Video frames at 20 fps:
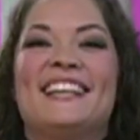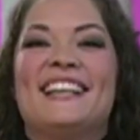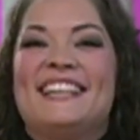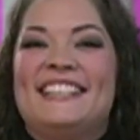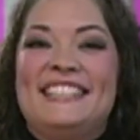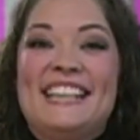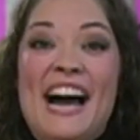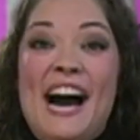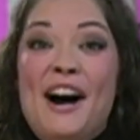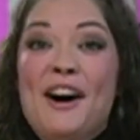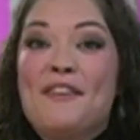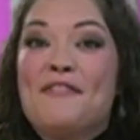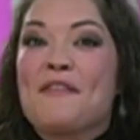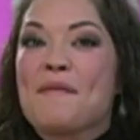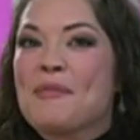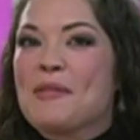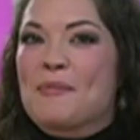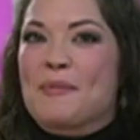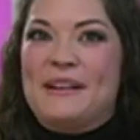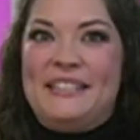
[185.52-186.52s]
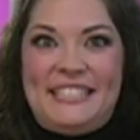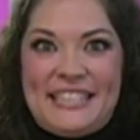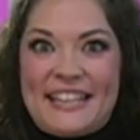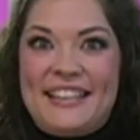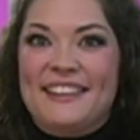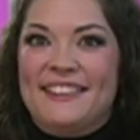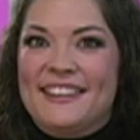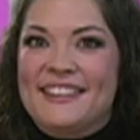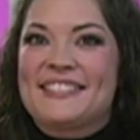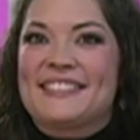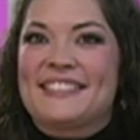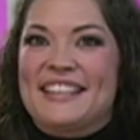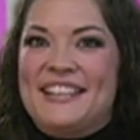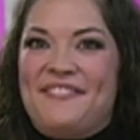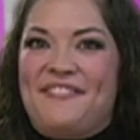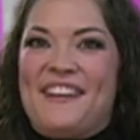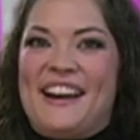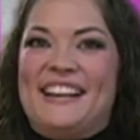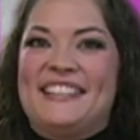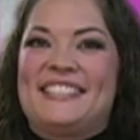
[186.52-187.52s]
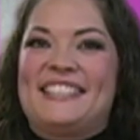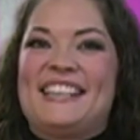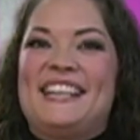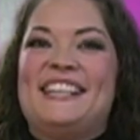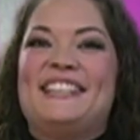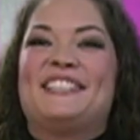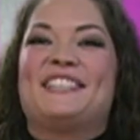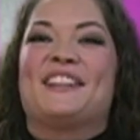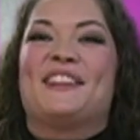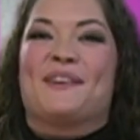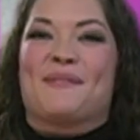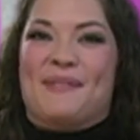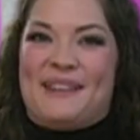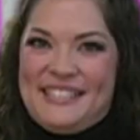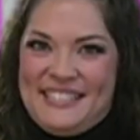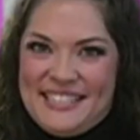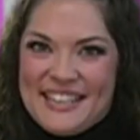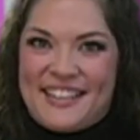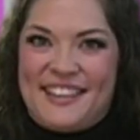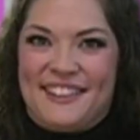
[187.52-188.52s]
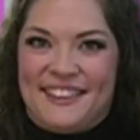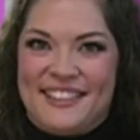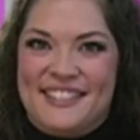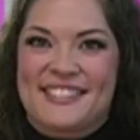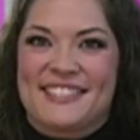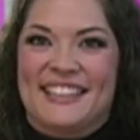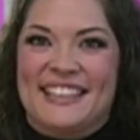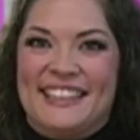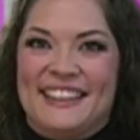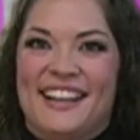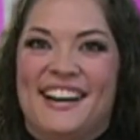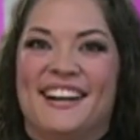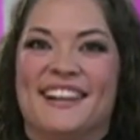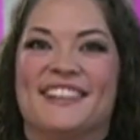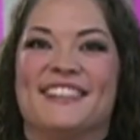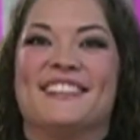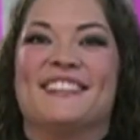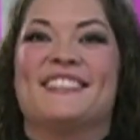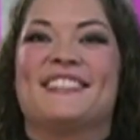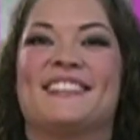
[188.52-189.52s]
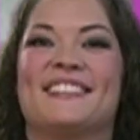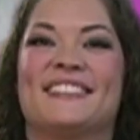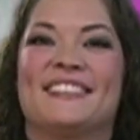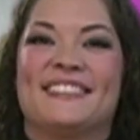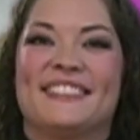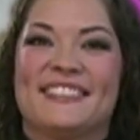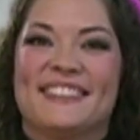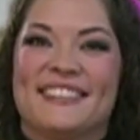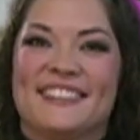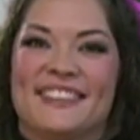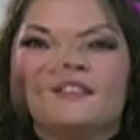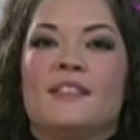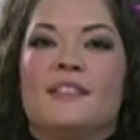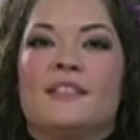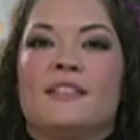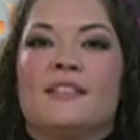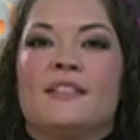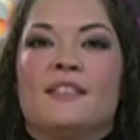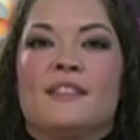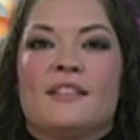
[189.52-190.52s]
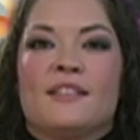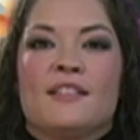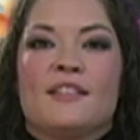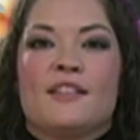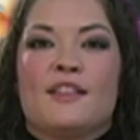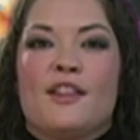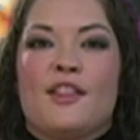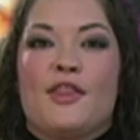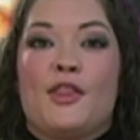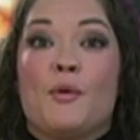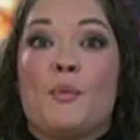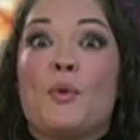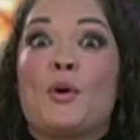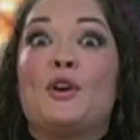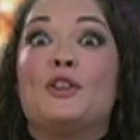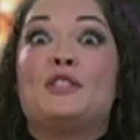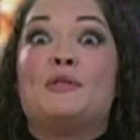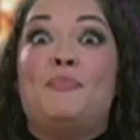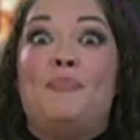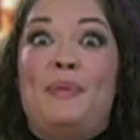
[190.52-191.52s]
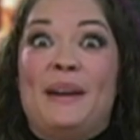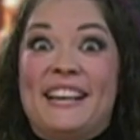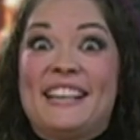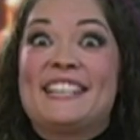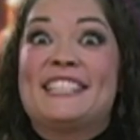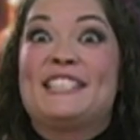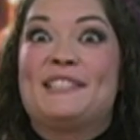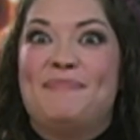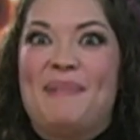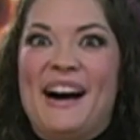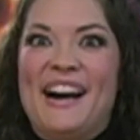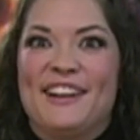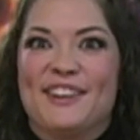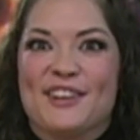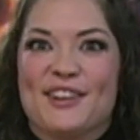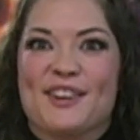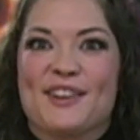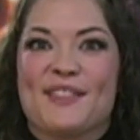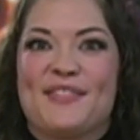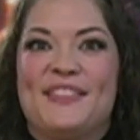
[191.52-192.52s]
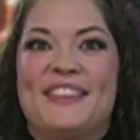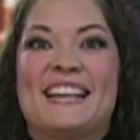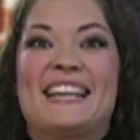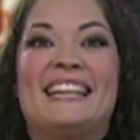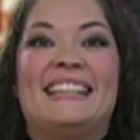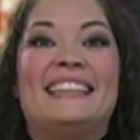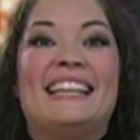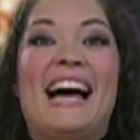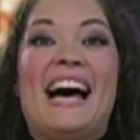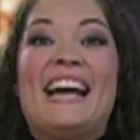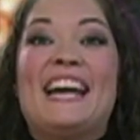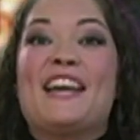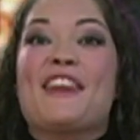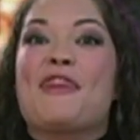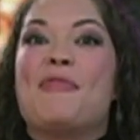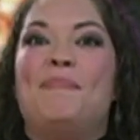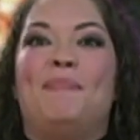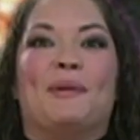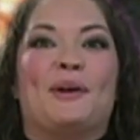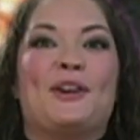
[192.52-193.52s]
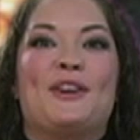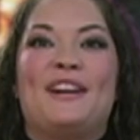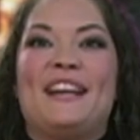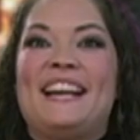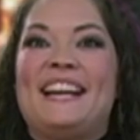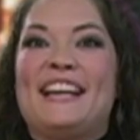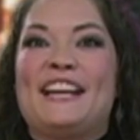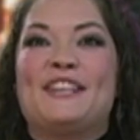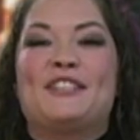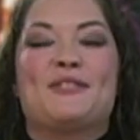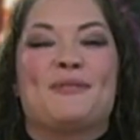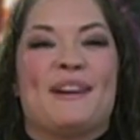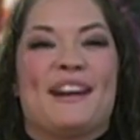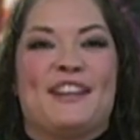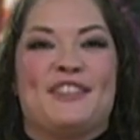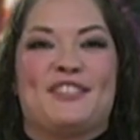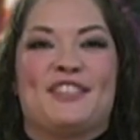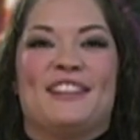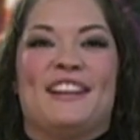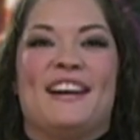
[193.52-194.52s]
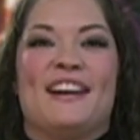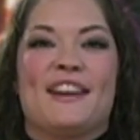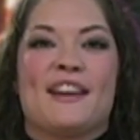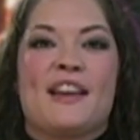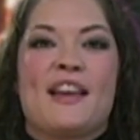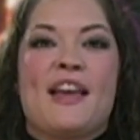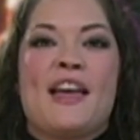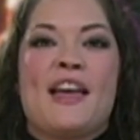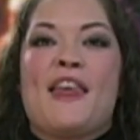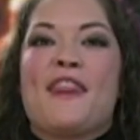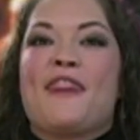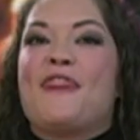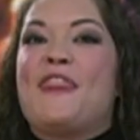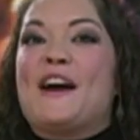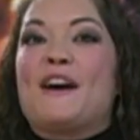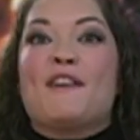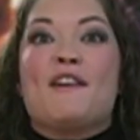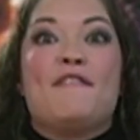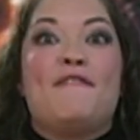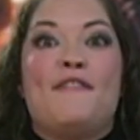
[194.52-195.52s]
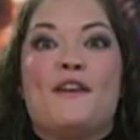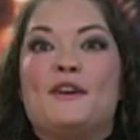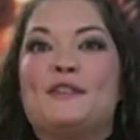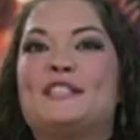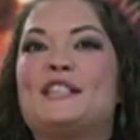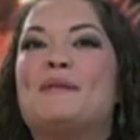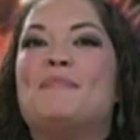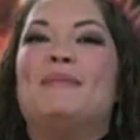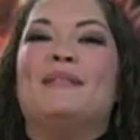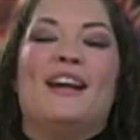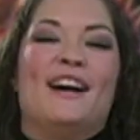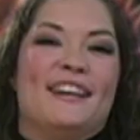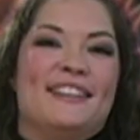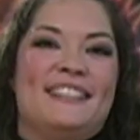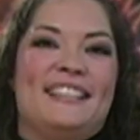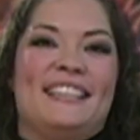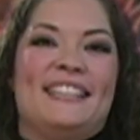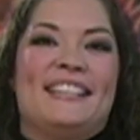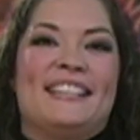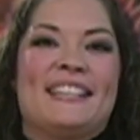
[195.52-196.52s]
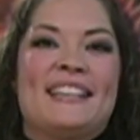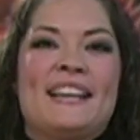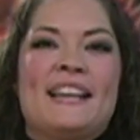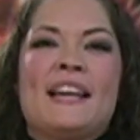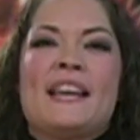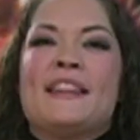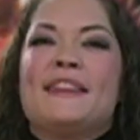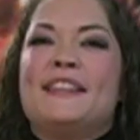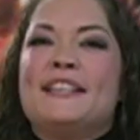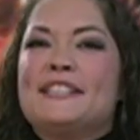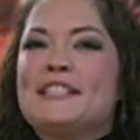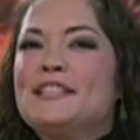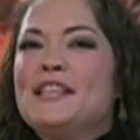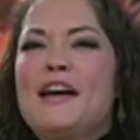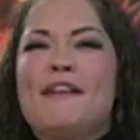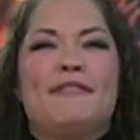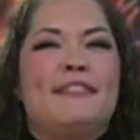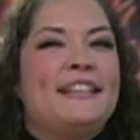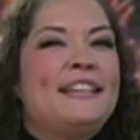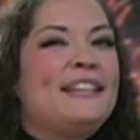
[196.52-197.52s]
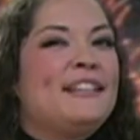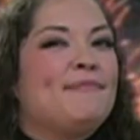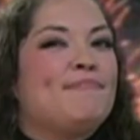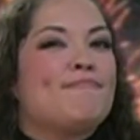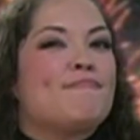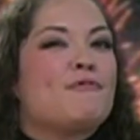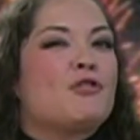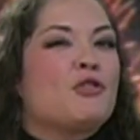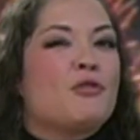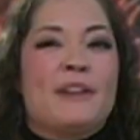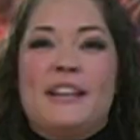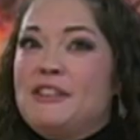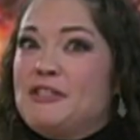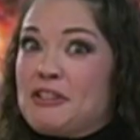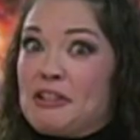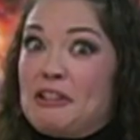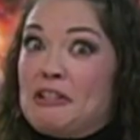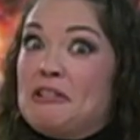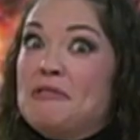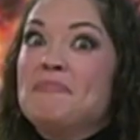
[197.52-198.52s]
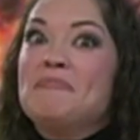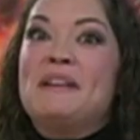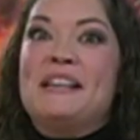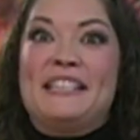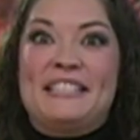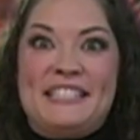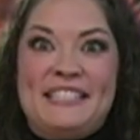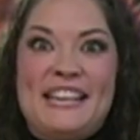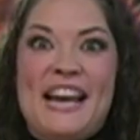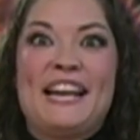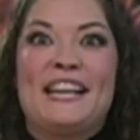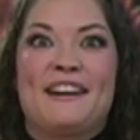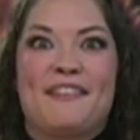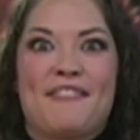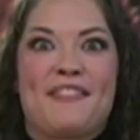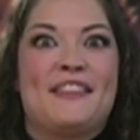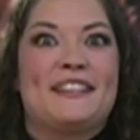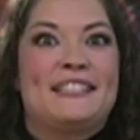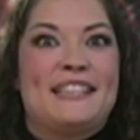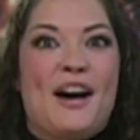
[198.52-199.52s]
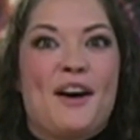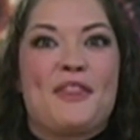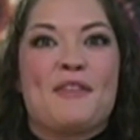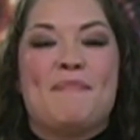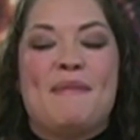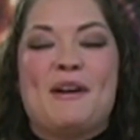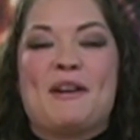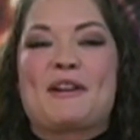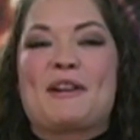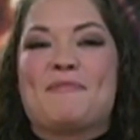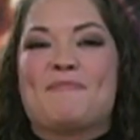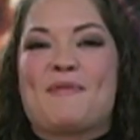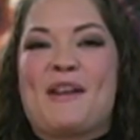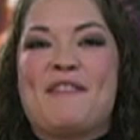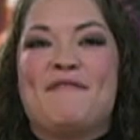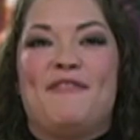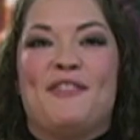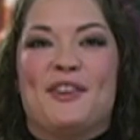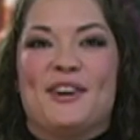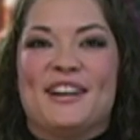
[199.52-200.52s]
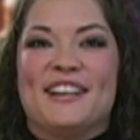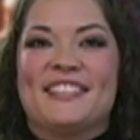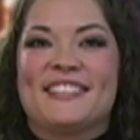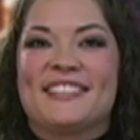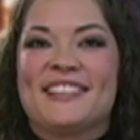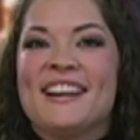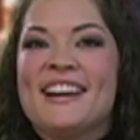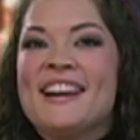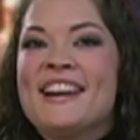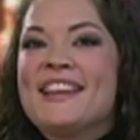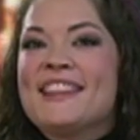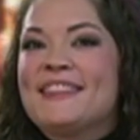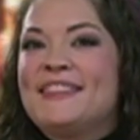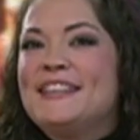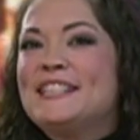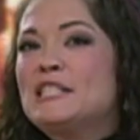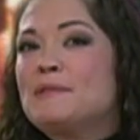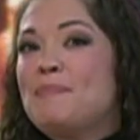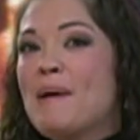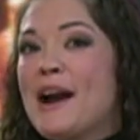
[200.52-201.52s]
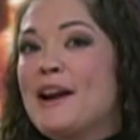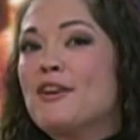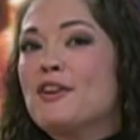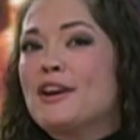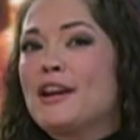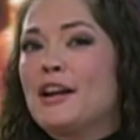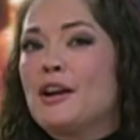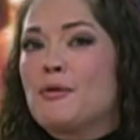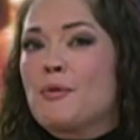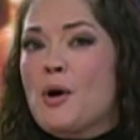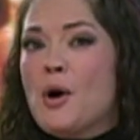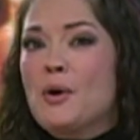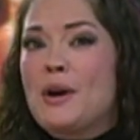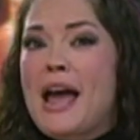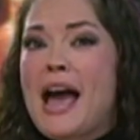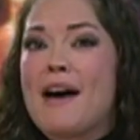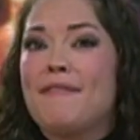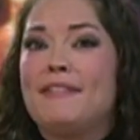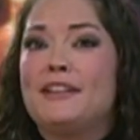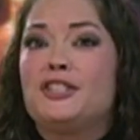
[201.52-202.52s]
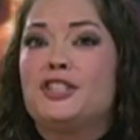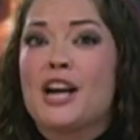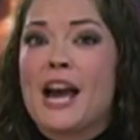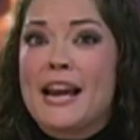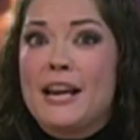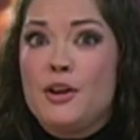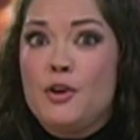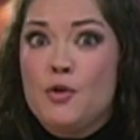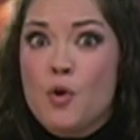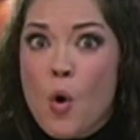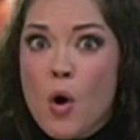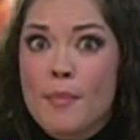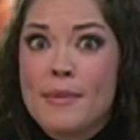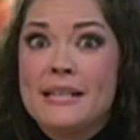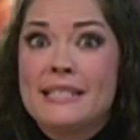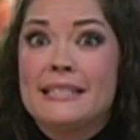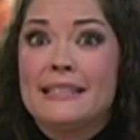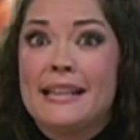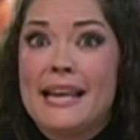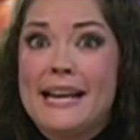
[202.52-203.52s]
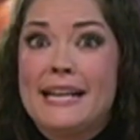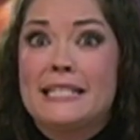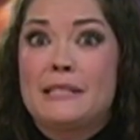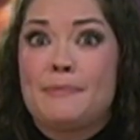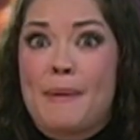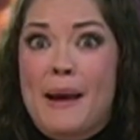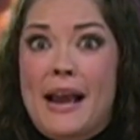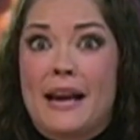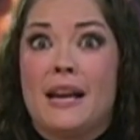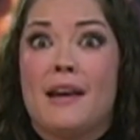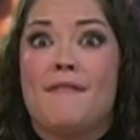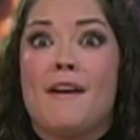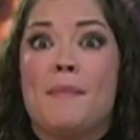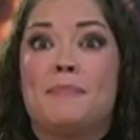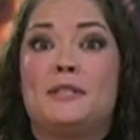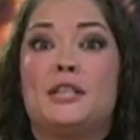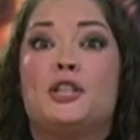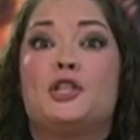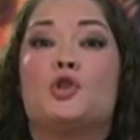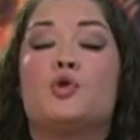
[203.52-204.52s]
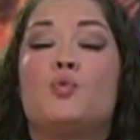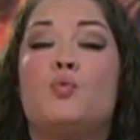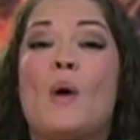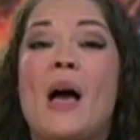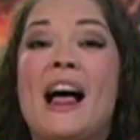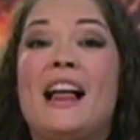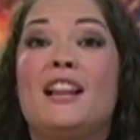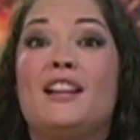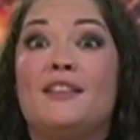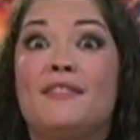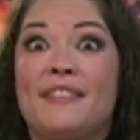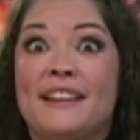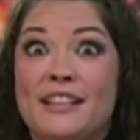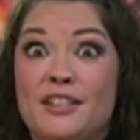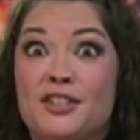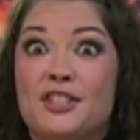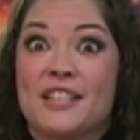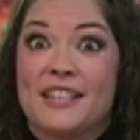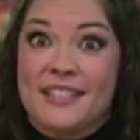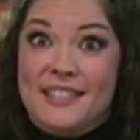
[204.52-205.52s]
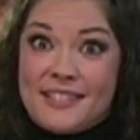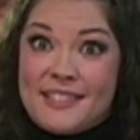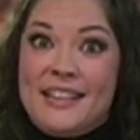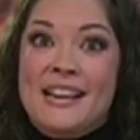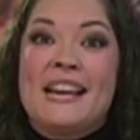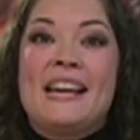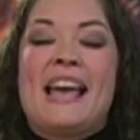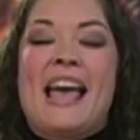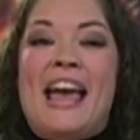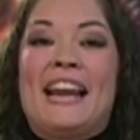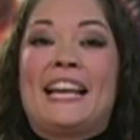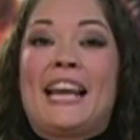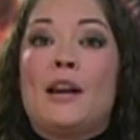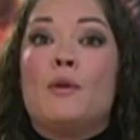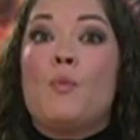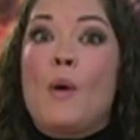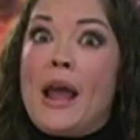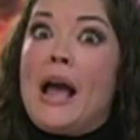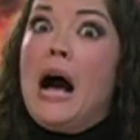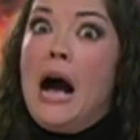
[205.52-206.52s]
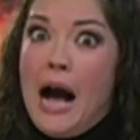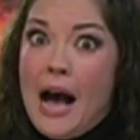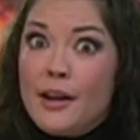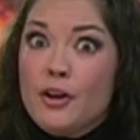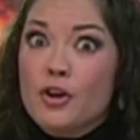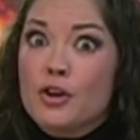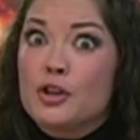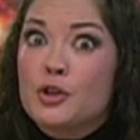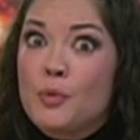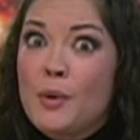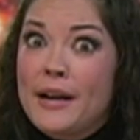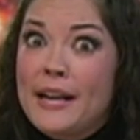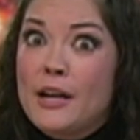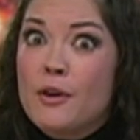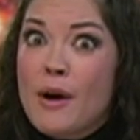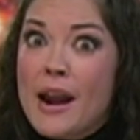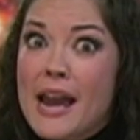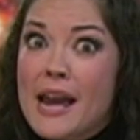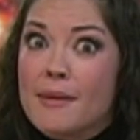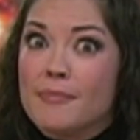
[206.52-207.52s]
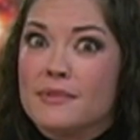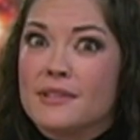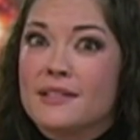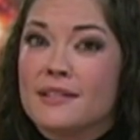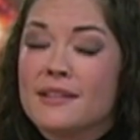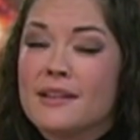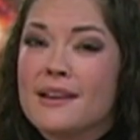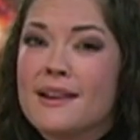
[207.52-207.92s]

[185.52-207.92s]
Now from the ridiculously fancy to the ridiculously large. The world's biggest spider, the Goliath bird-eating tarantula, Theraphosa blondie. This lovely creature is native to the South American rainforest. This spider can grow to have a ginormous leg span of up to 12 inches and can weigh 120 grams.